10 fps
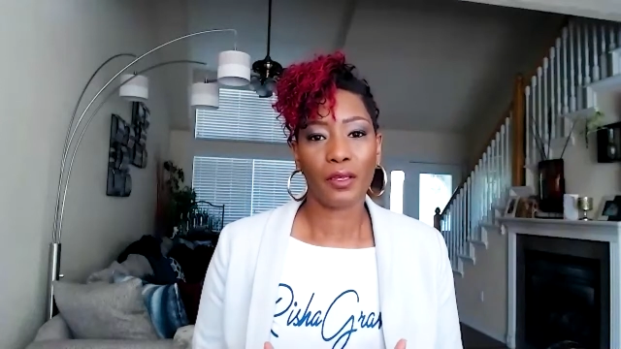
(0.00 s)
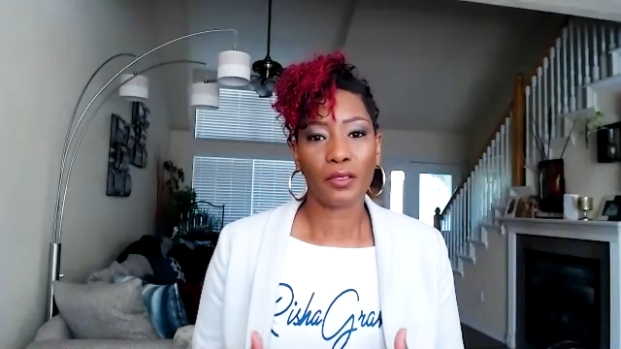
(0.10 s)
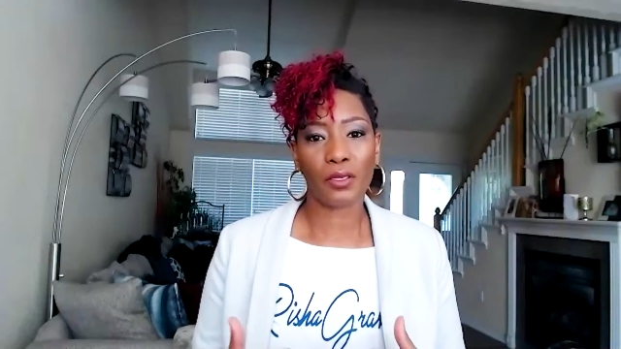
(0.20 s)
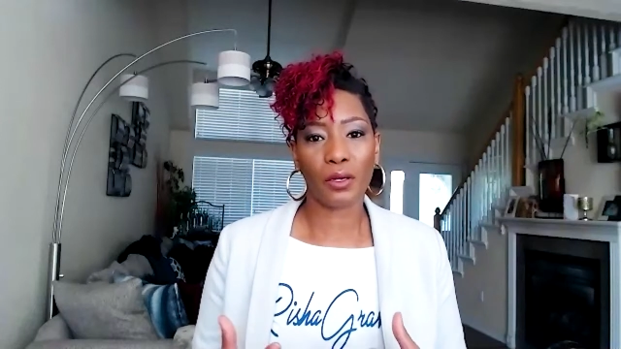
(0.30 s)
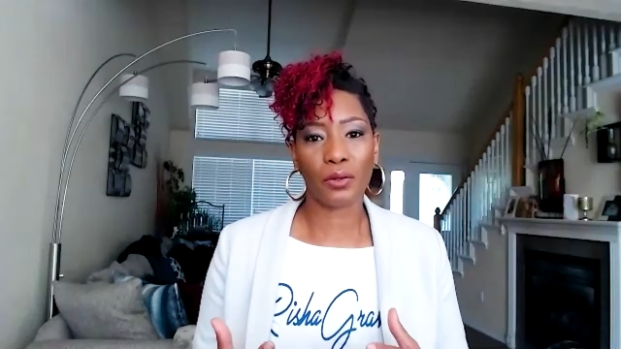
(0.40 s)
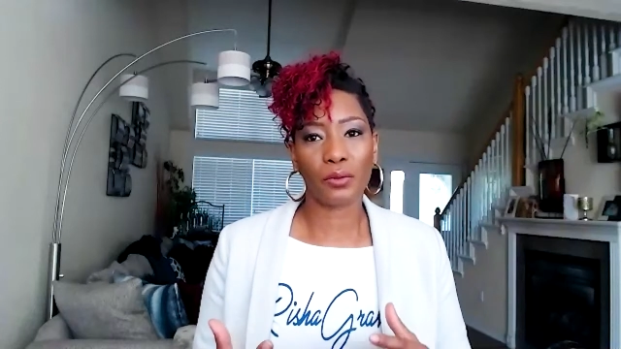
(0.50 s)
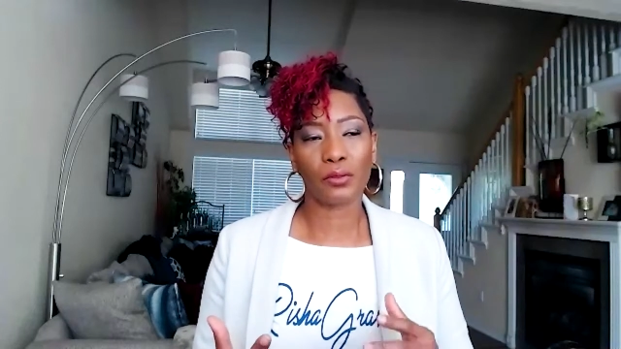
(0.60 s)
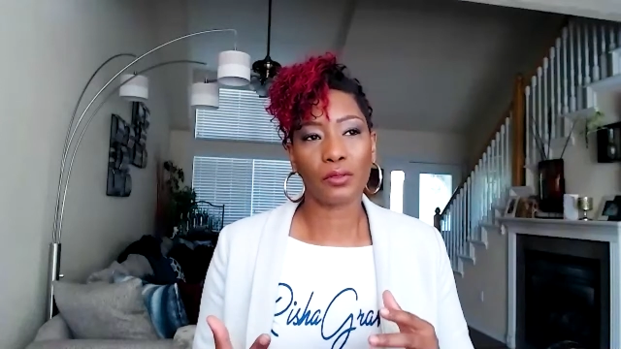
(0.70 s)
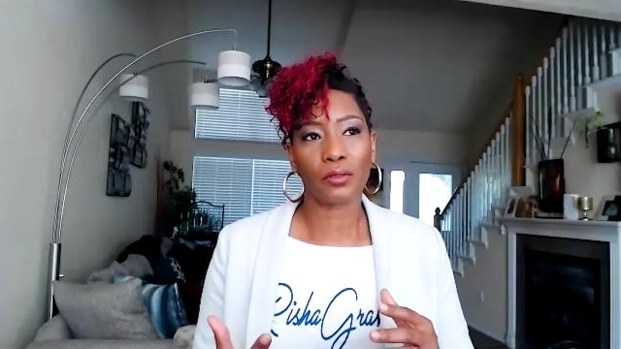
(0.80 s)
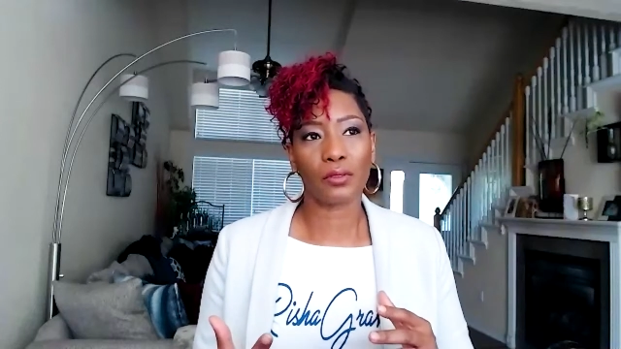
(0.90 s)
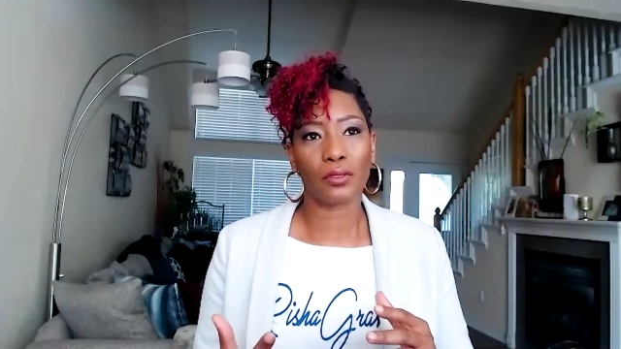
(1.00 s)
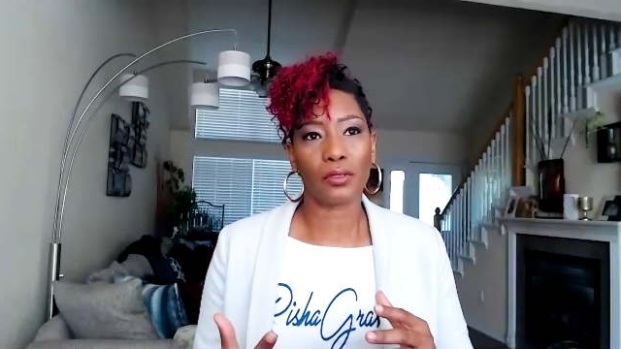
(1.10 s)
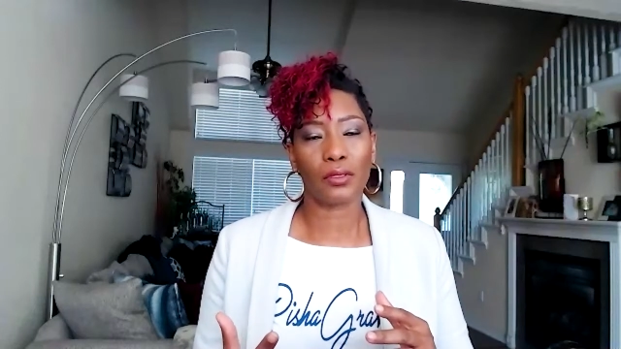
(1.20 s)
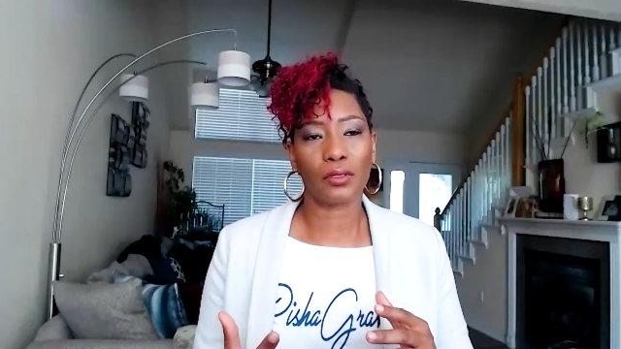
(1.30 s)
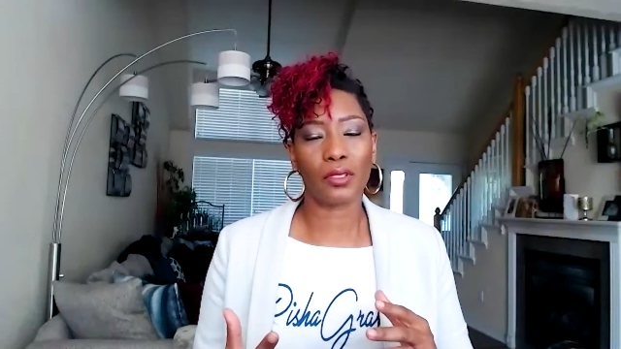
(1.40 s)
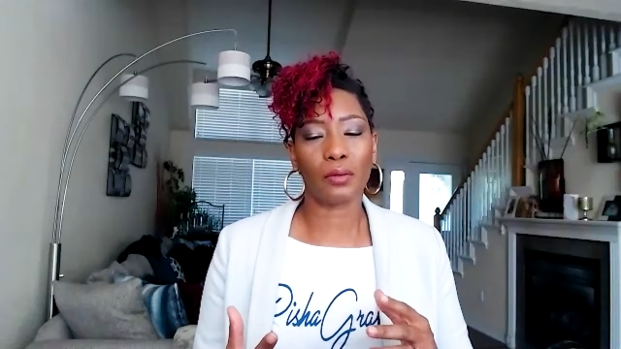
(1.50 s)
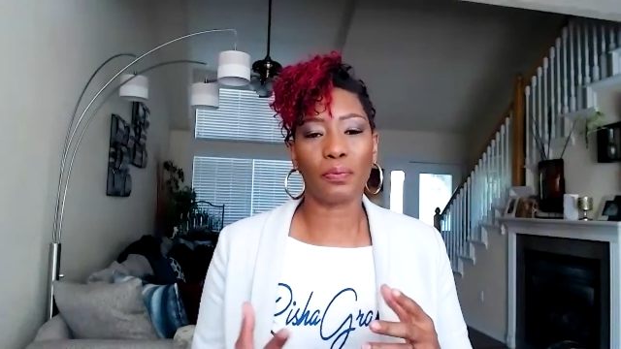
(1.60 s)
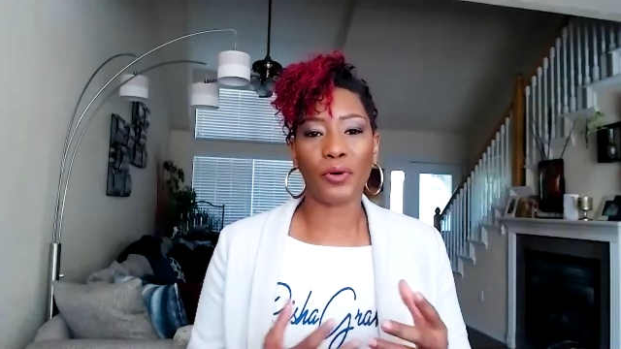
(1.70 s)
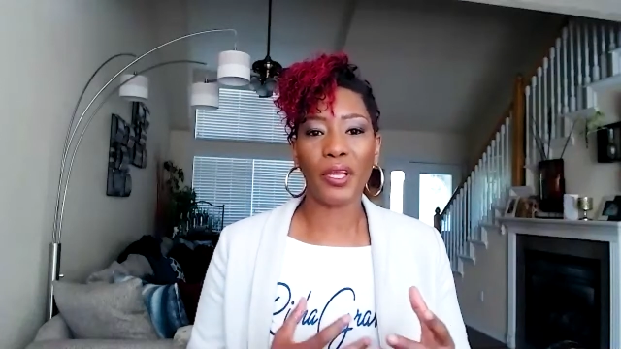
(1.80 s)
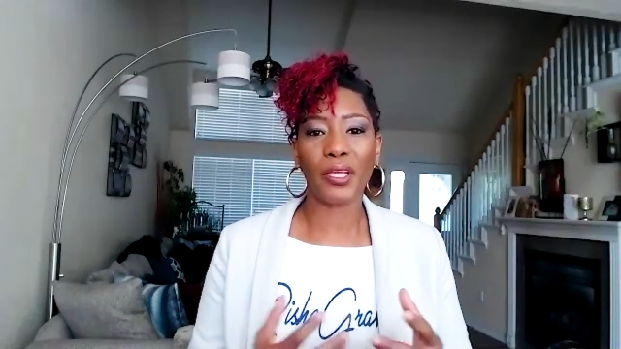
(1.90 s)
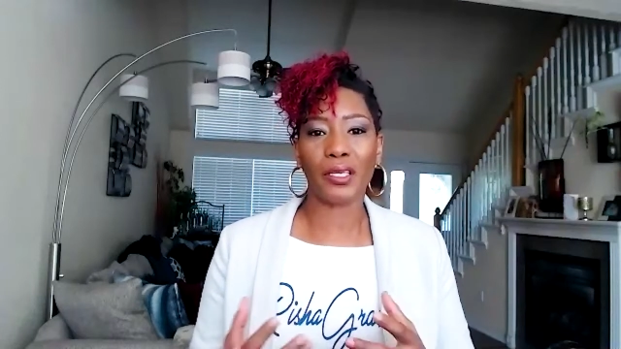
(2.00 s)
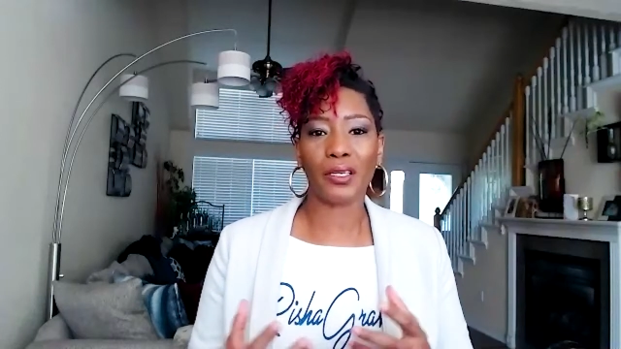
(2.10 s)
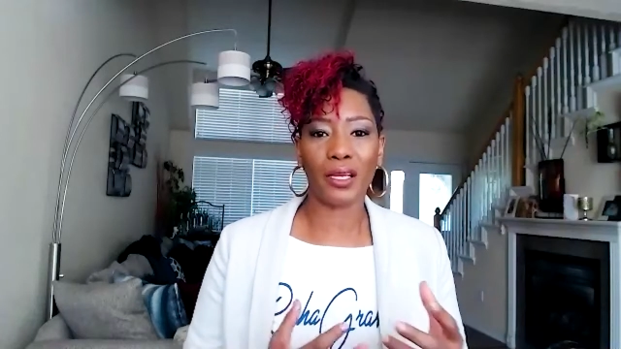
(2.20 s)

So the brain